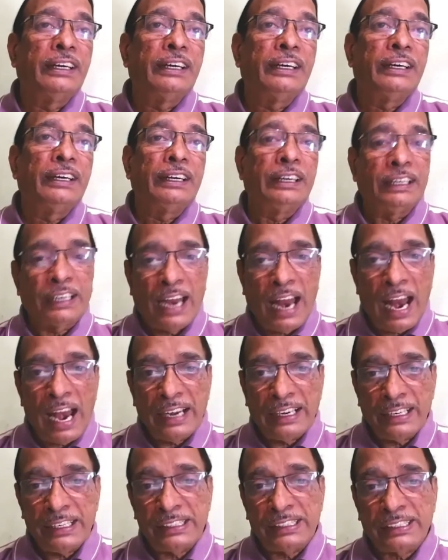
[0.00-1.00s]
it
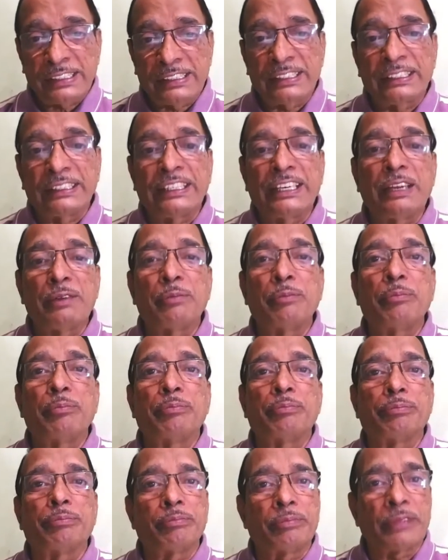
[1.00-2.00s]
handles the
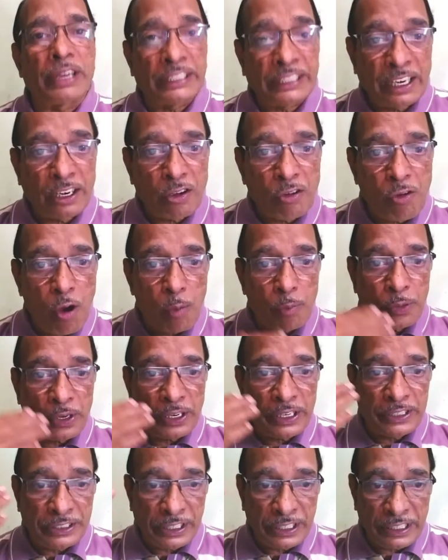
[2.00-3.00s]
method of
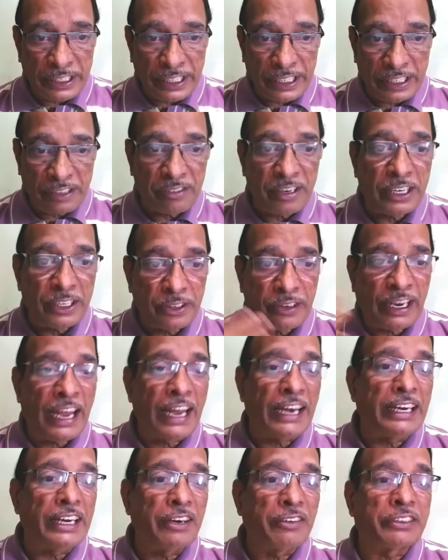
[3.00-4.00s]
operation required to
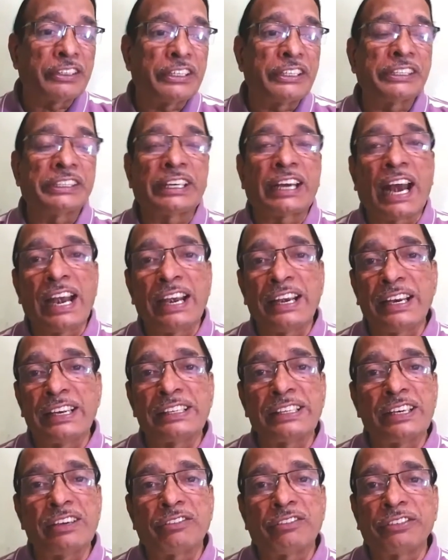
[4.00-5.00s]
carry out the
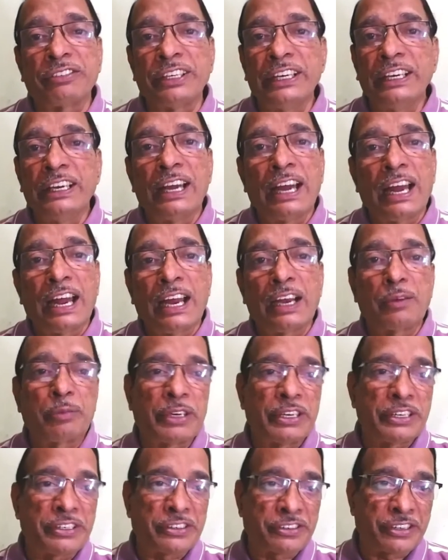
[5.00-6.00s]
strategy of the
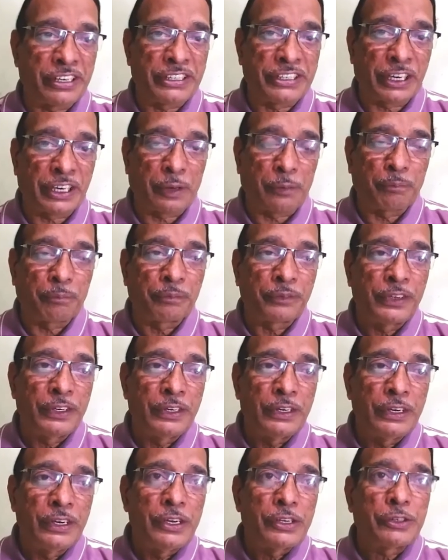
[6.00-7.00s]
administration.
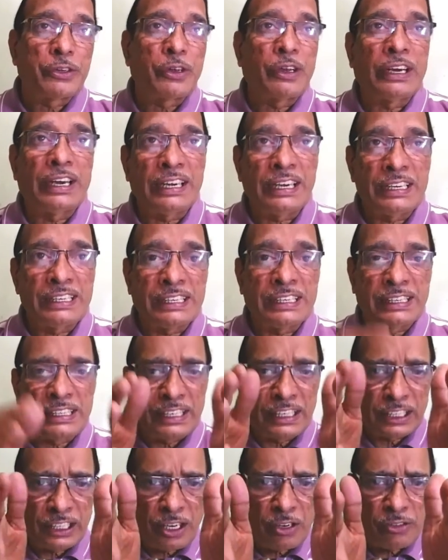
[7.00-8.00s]
So let us
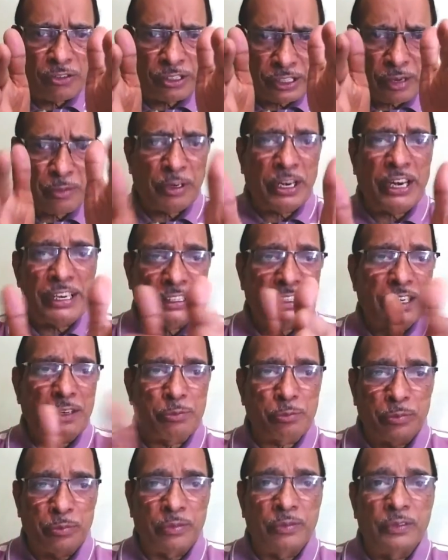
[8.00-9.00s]
now summarize
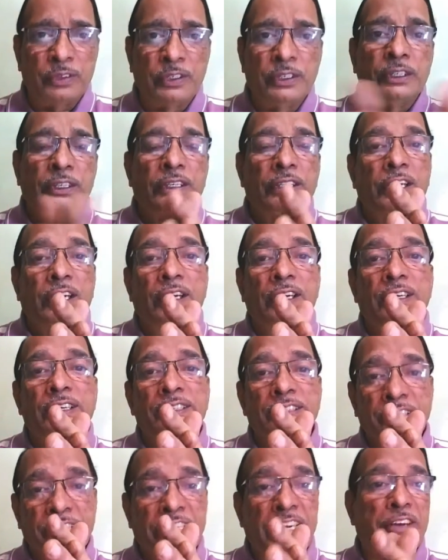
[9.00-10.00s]
and
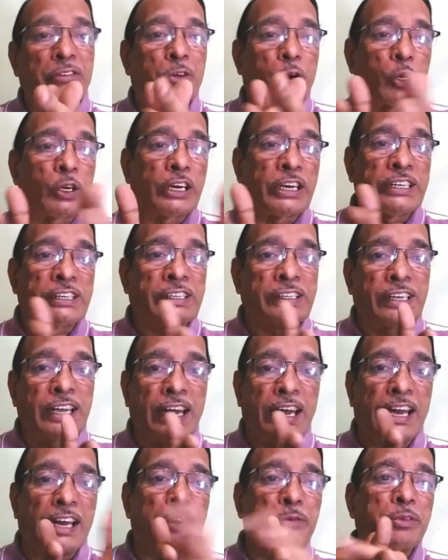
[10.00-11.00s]
see what is
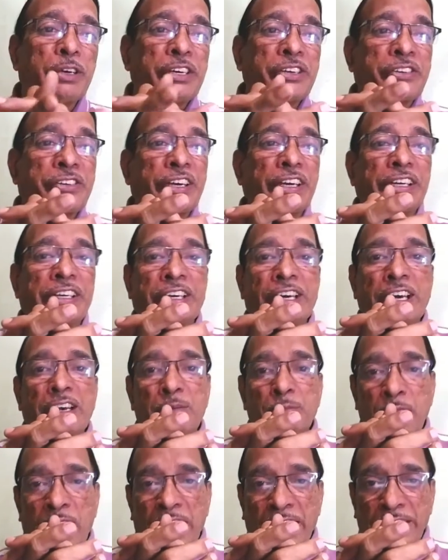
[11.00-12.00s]
administration
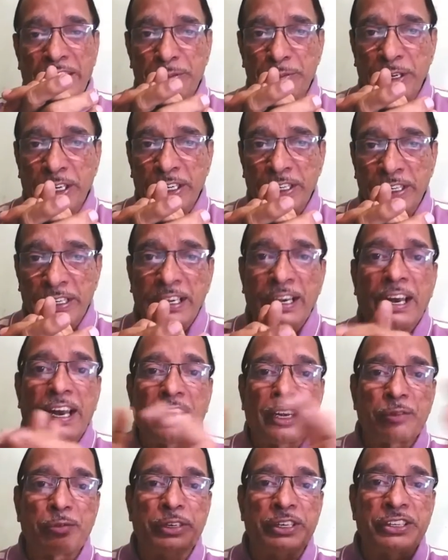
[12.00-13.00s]
and management.
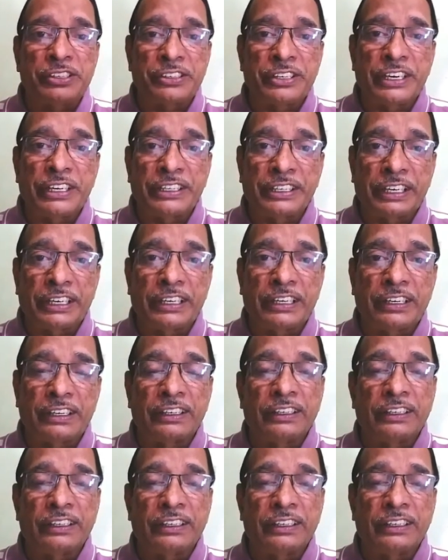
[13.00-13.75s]
Administration,